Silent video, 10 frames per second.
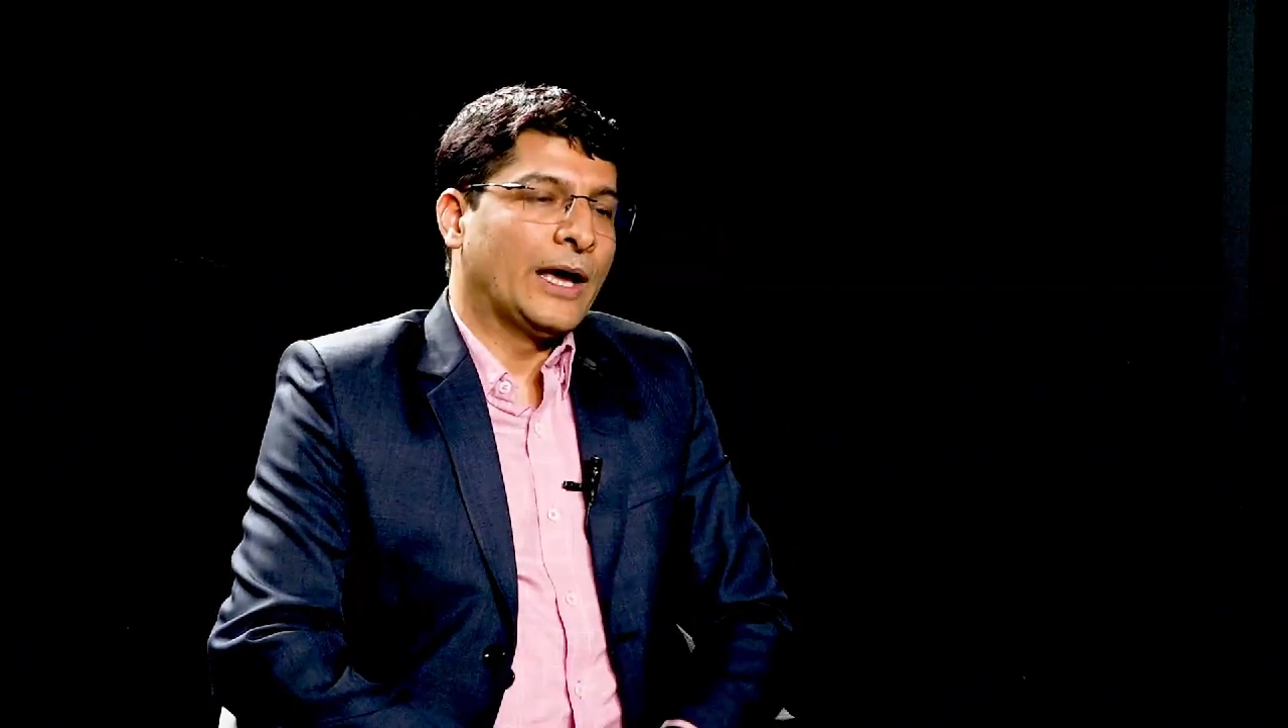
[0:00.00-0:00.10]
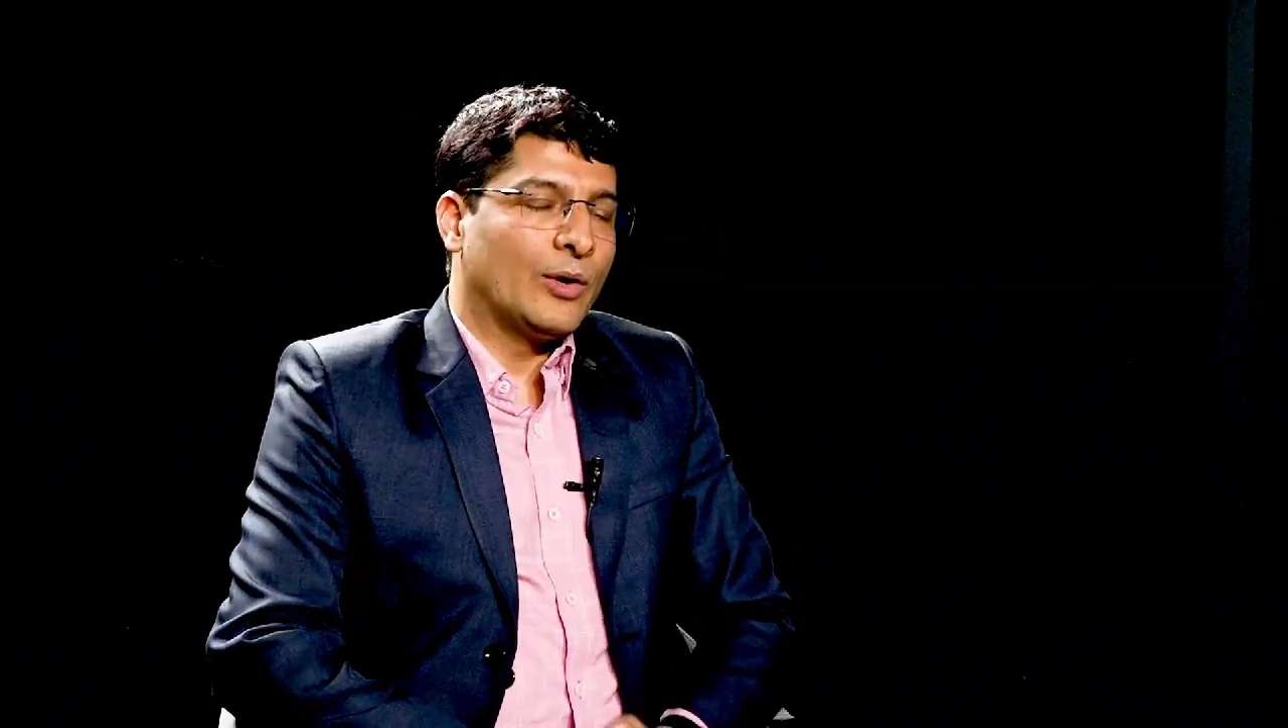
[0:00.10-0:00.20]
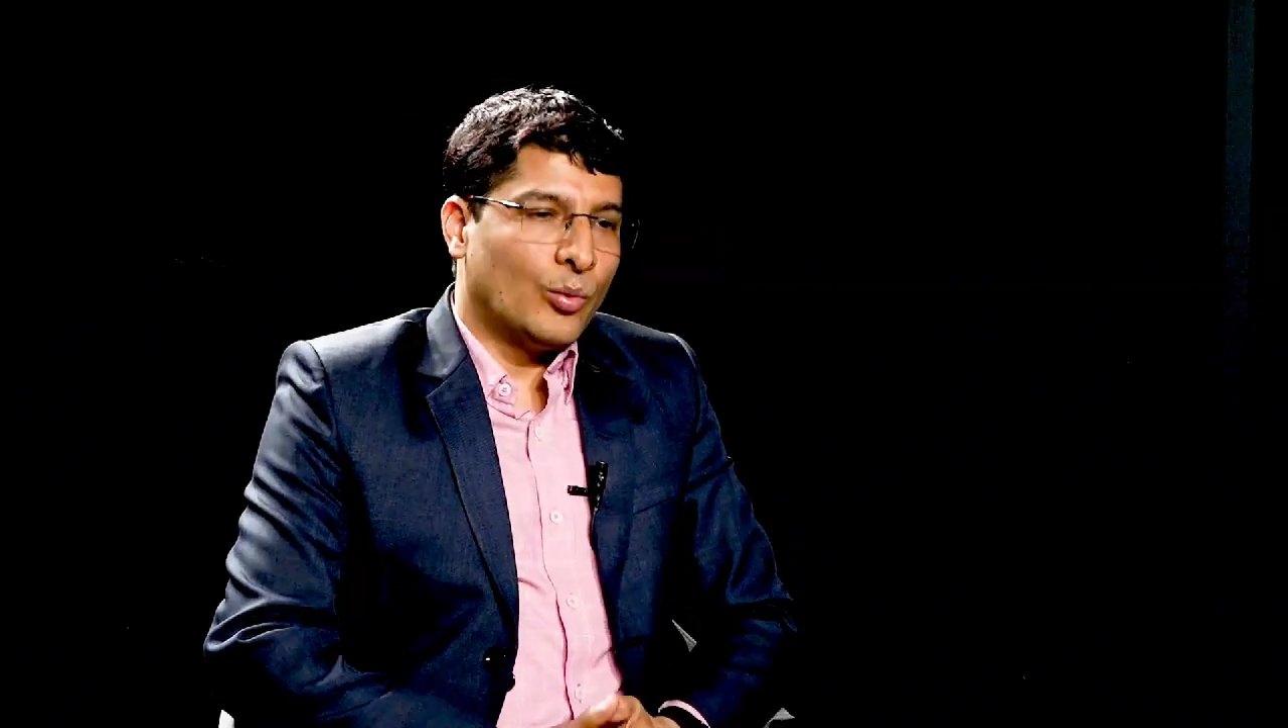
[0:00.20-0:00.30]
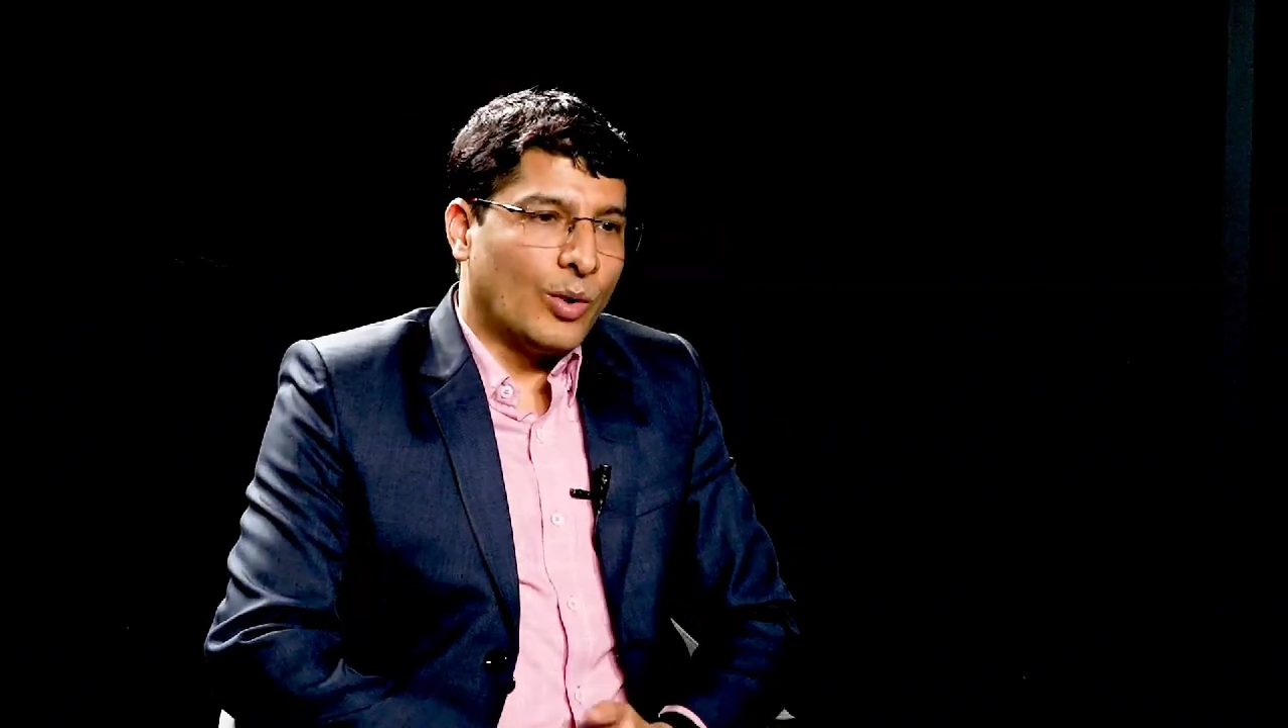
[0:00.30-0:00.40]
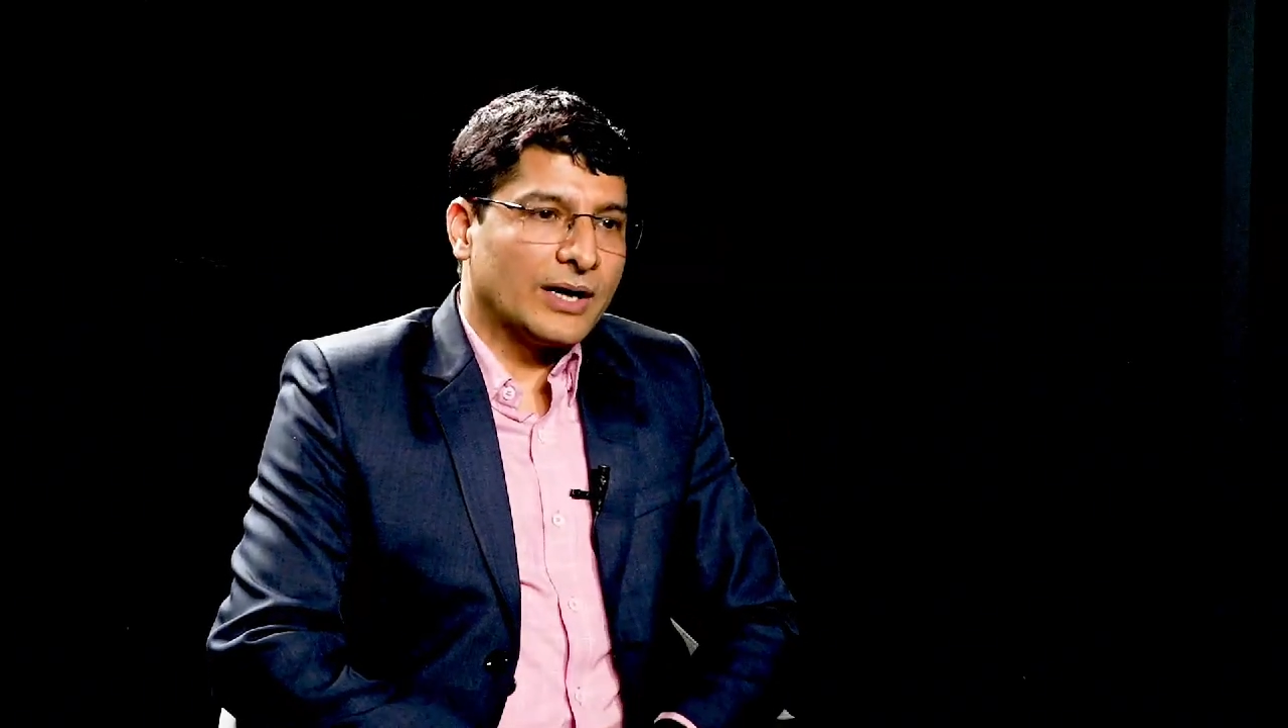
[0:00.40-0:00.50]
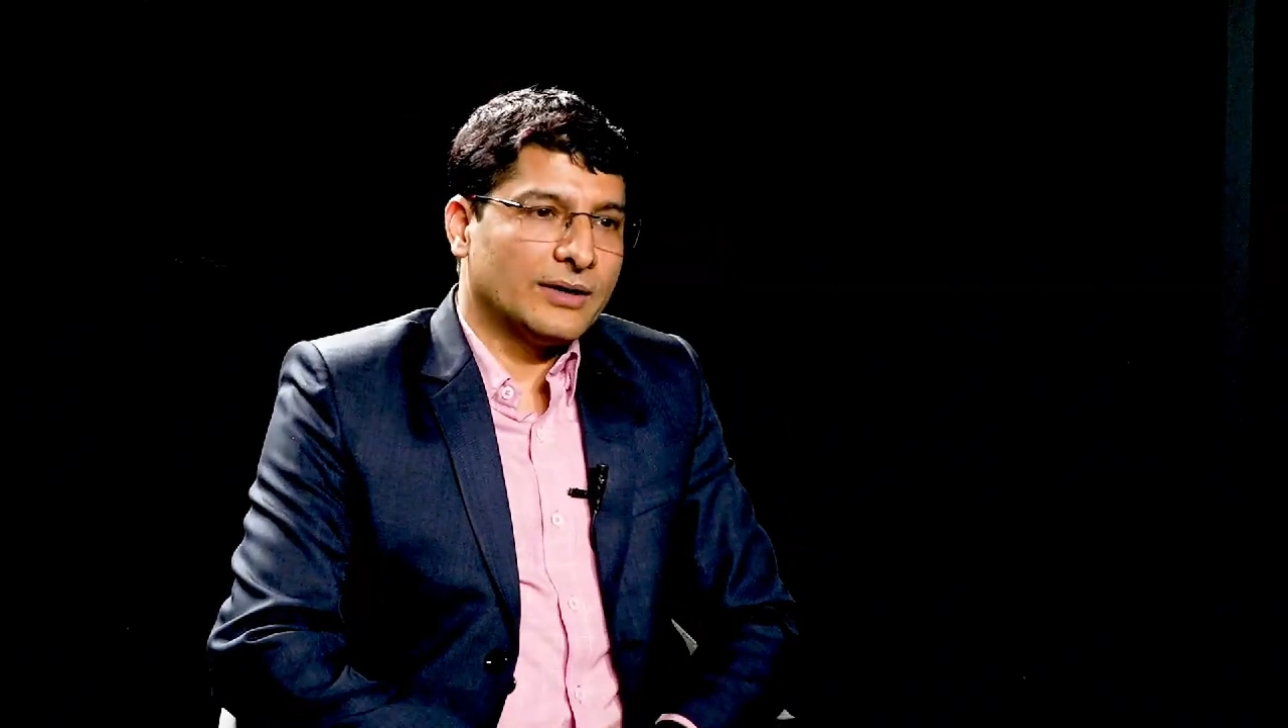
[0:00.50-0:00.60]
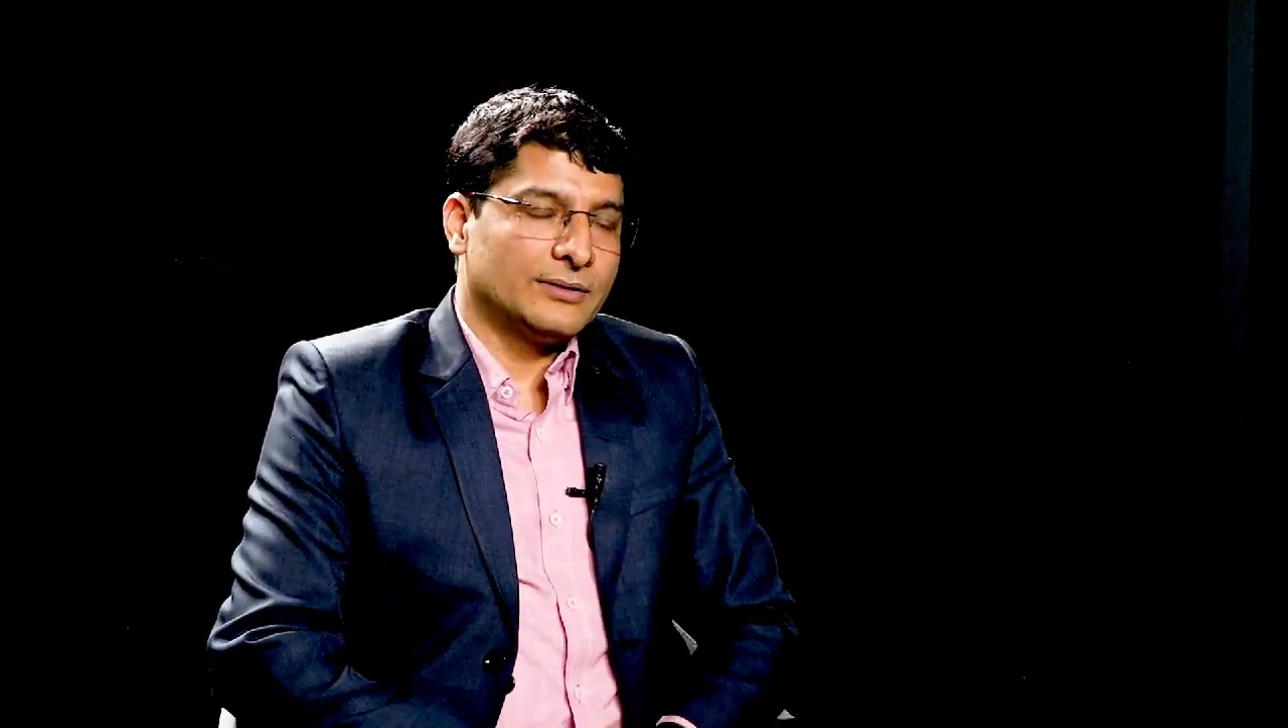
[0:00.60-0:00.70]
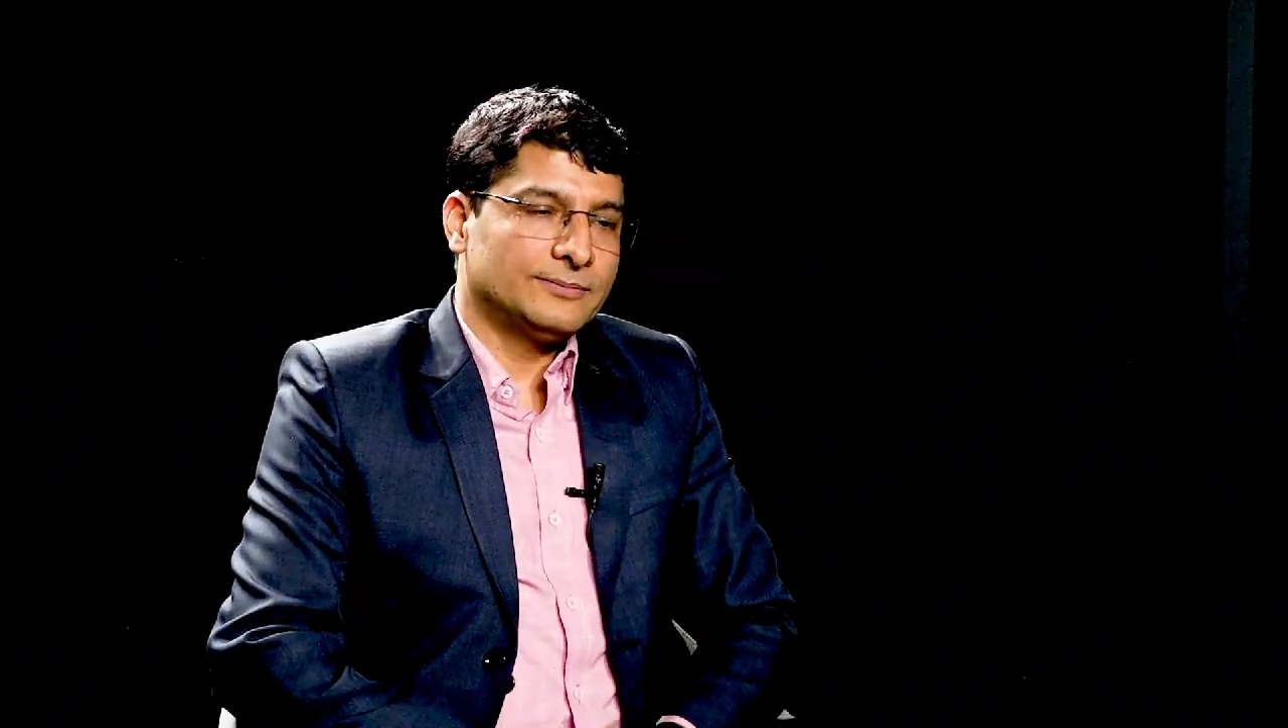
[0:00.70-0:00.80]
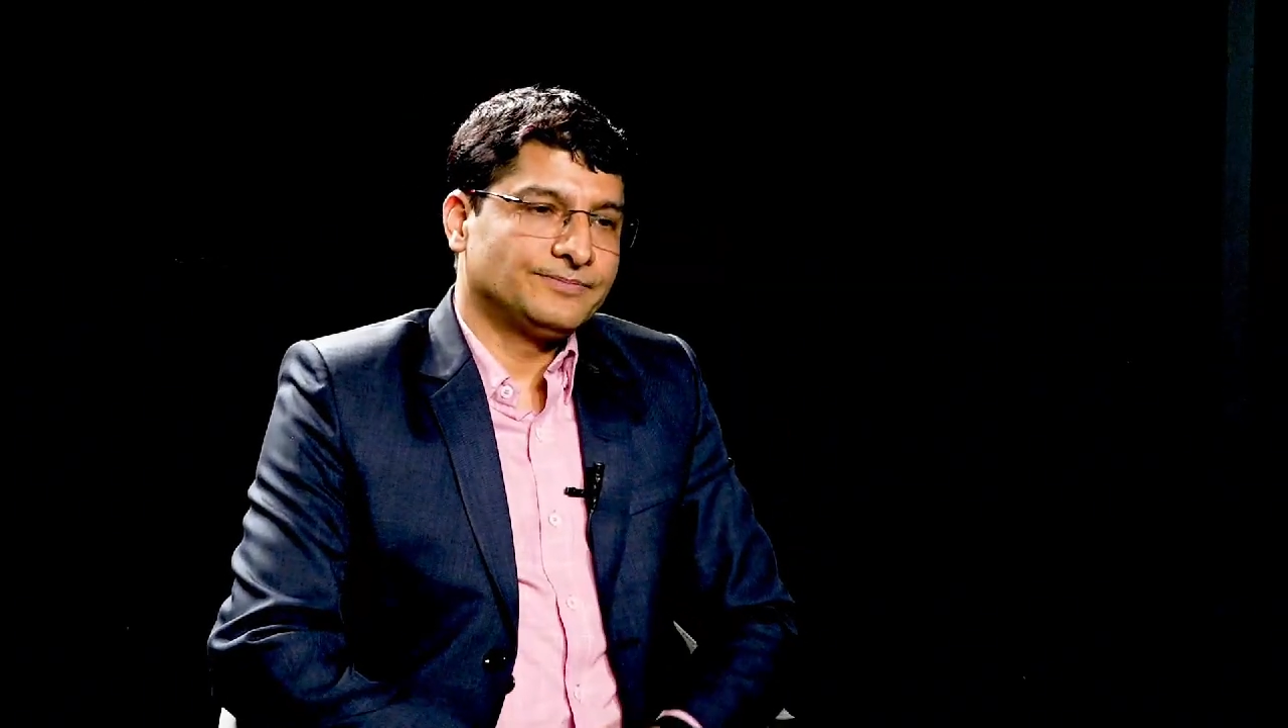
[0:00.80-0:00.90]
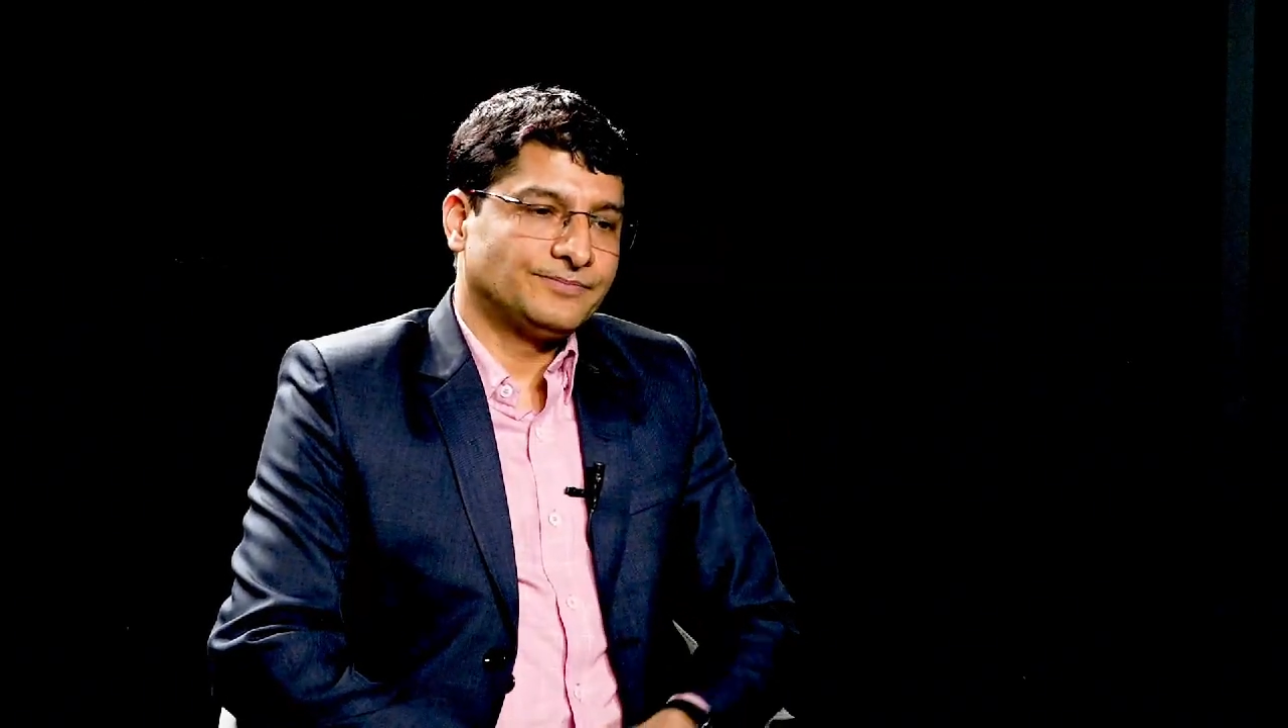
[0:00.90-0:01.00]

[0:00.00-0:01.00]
One,